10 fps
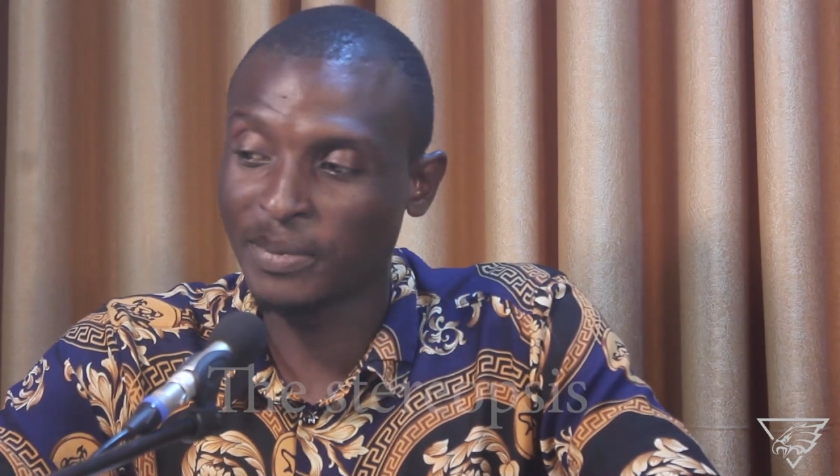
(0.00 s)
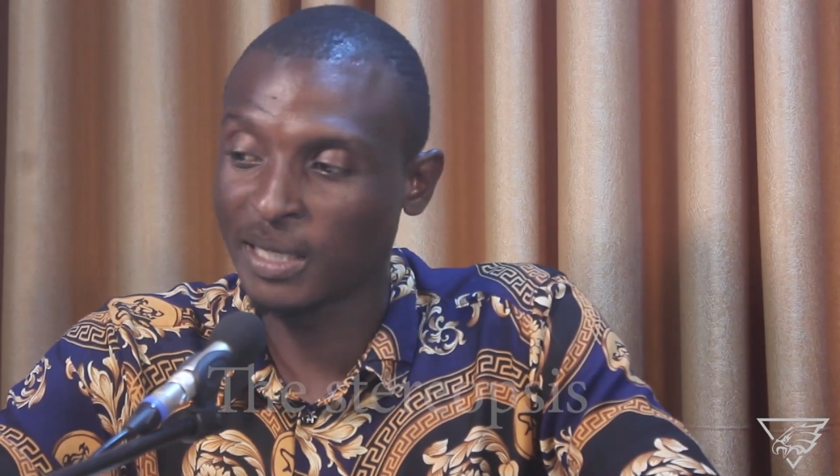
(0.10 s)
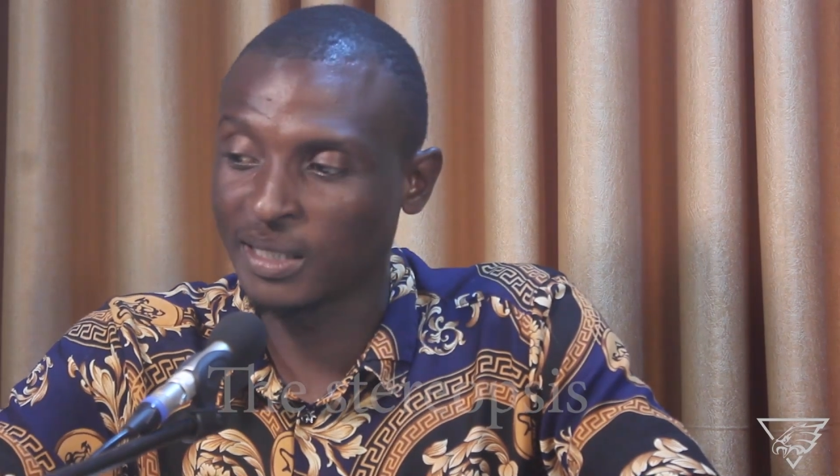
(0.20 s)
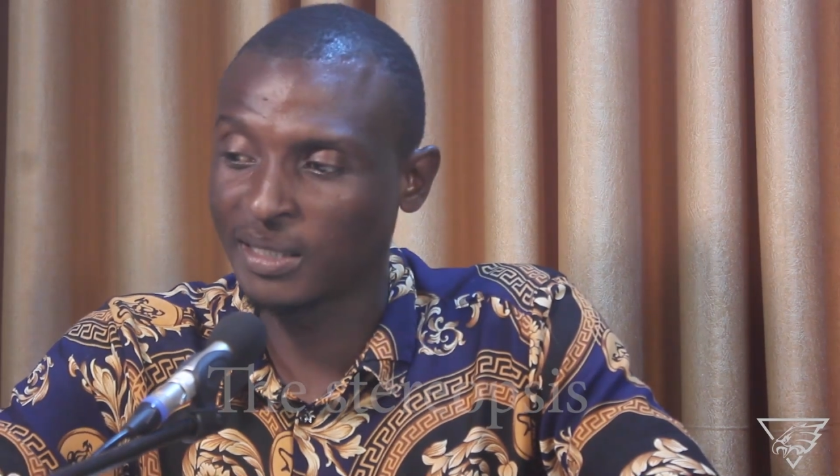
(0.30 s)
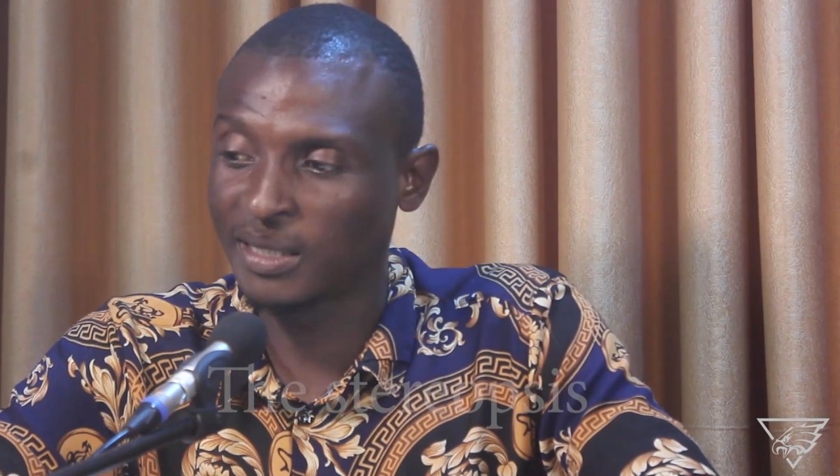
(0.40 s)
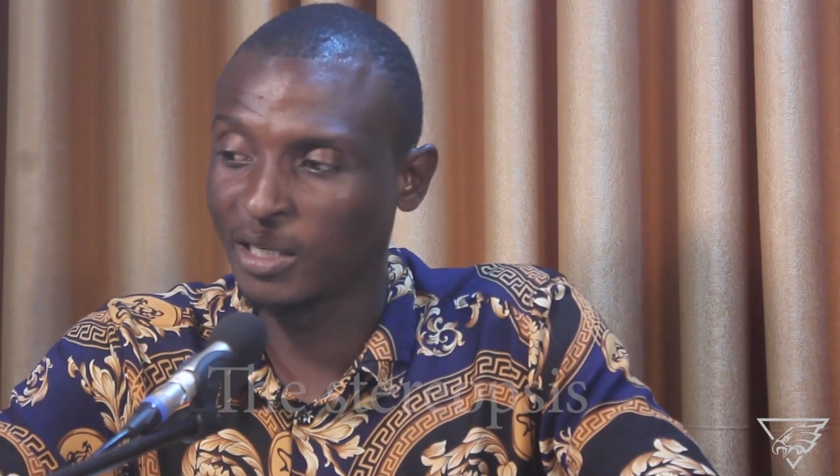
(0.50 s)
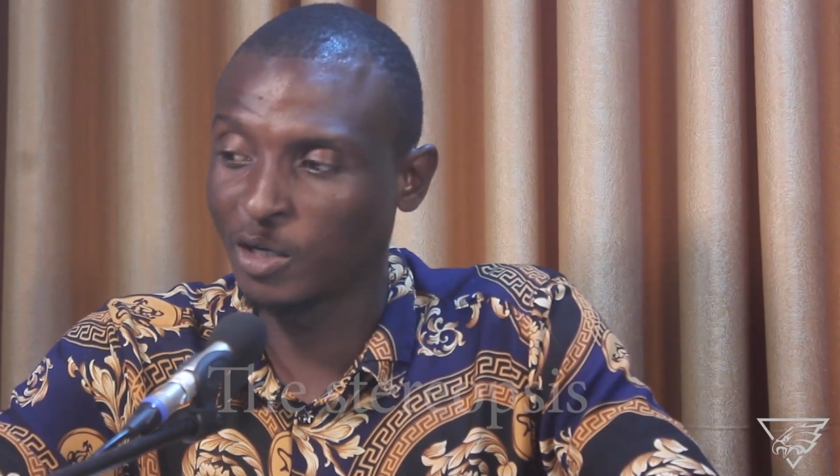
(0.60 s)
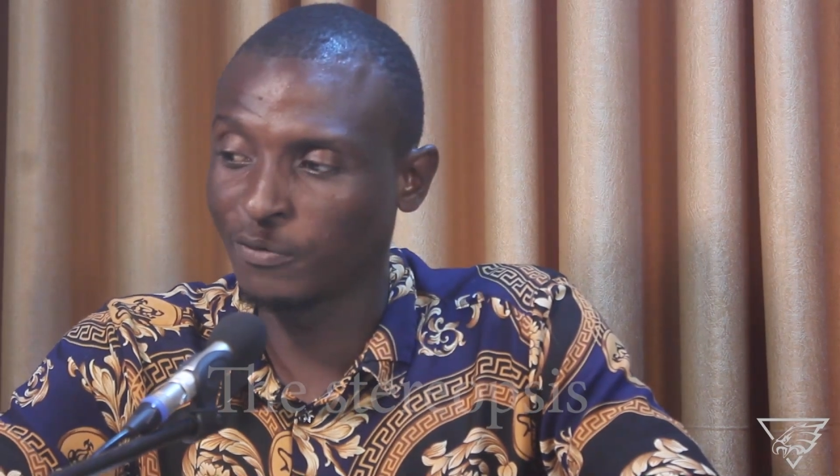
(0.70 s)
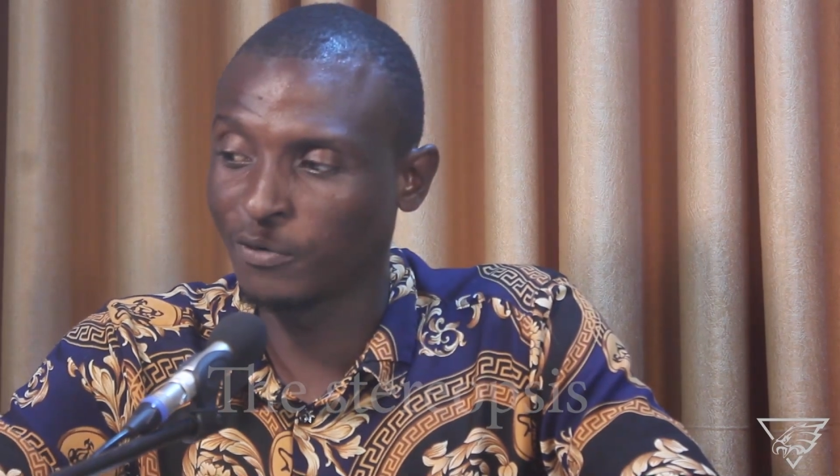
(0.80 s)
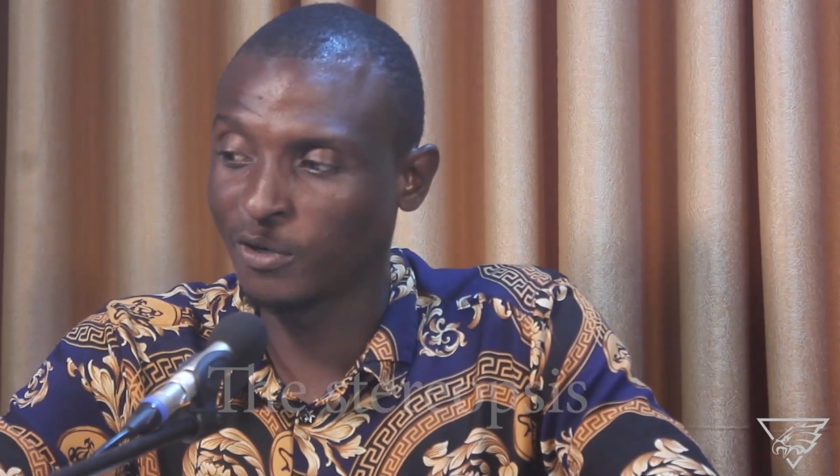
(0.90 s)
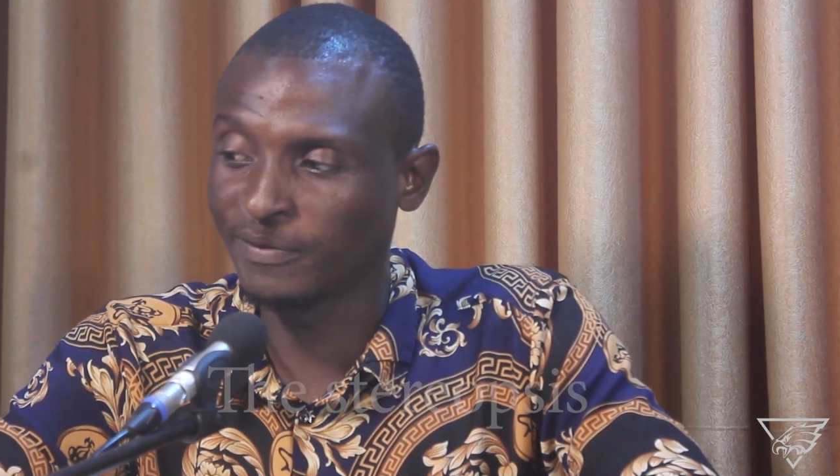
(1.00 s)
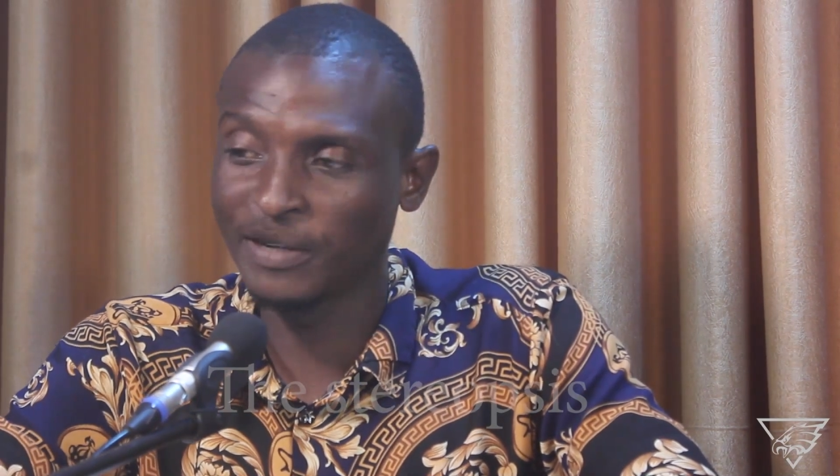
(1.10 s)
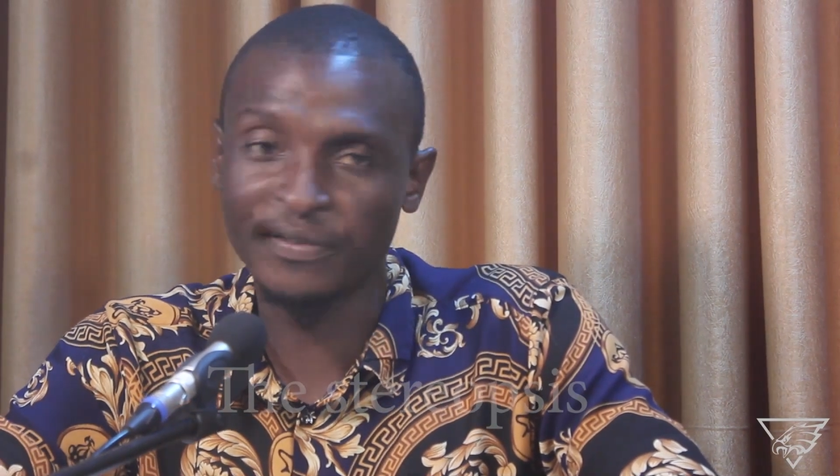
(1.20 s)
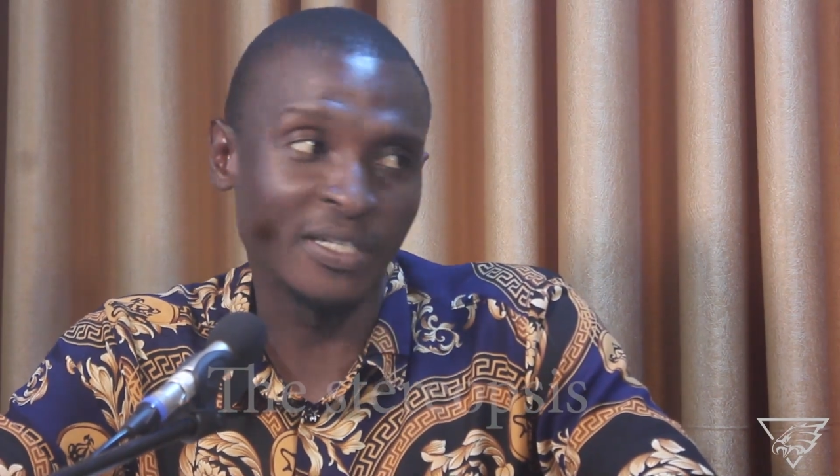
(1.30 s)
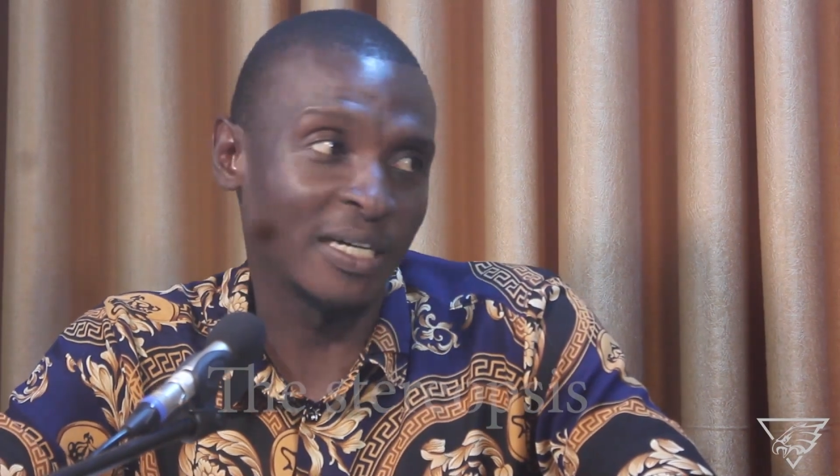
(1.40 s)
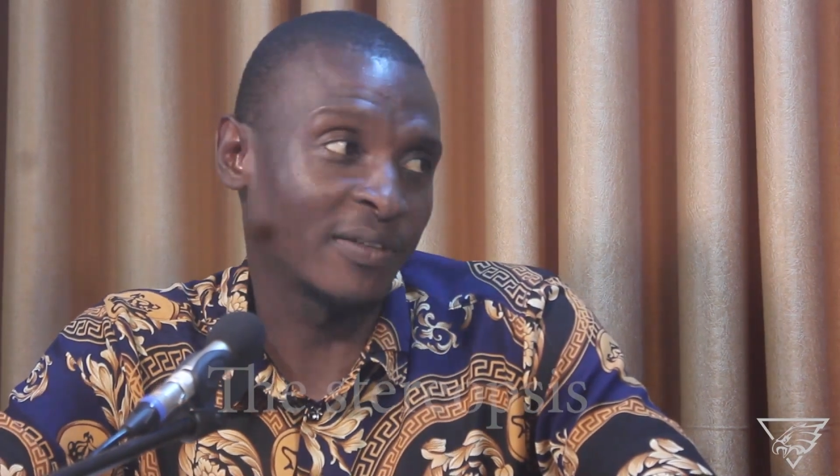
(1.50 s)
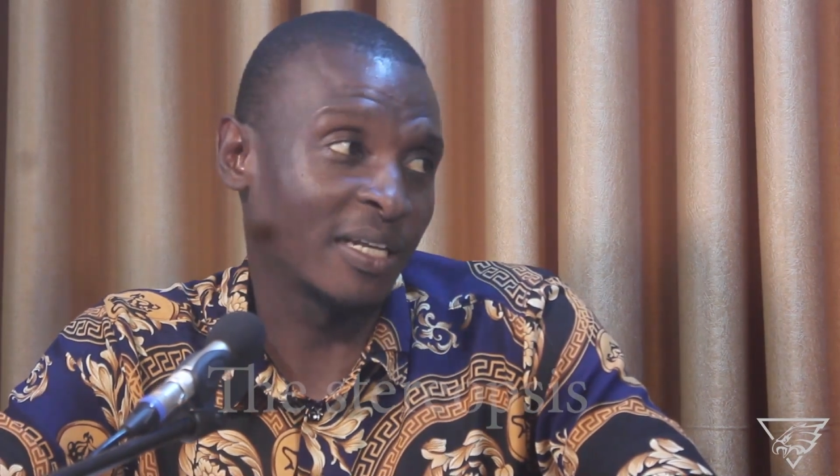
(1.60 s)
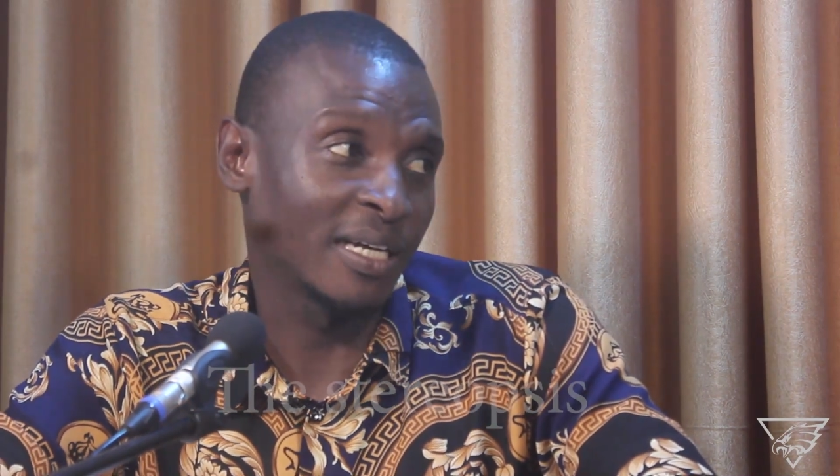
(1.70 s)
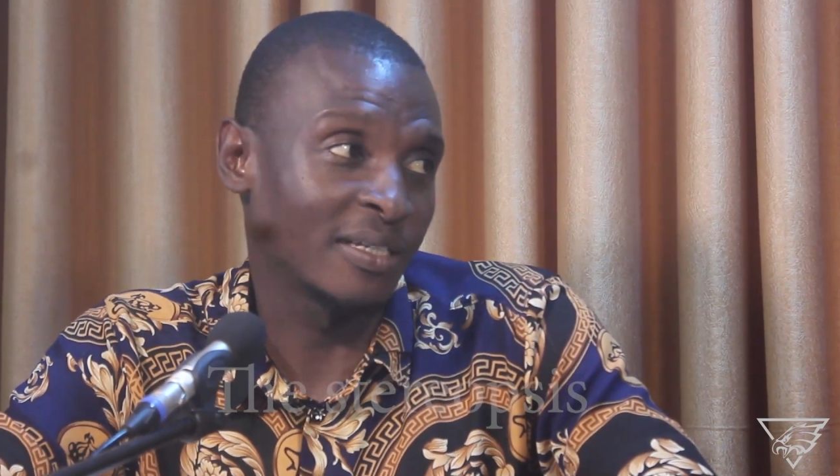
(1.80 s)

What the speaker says: I think, 3 or 4 or 5 years after that,